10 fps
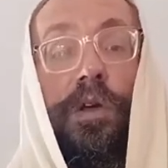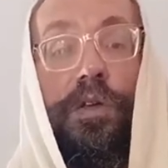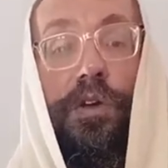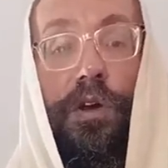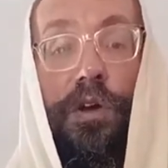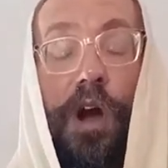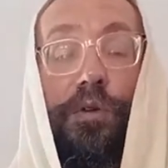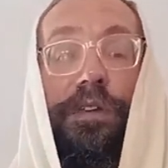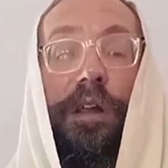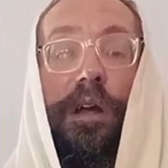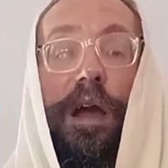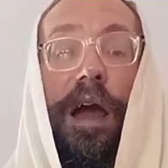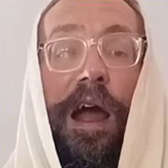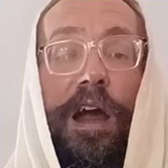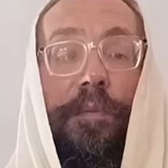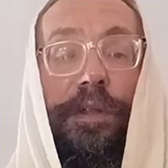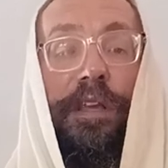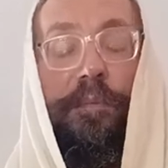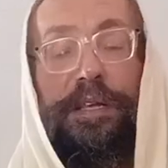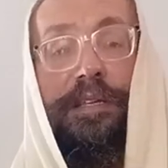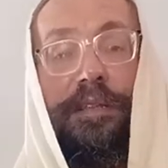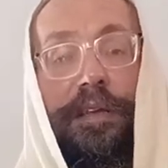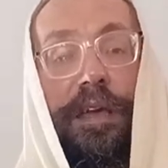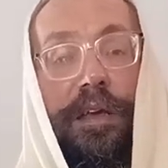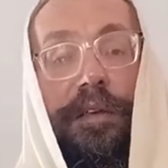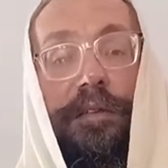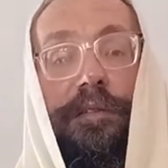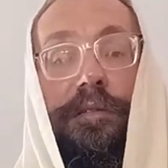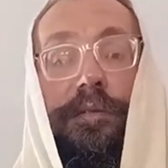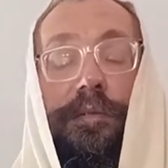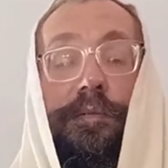You could go to the car, but you're missing the keys.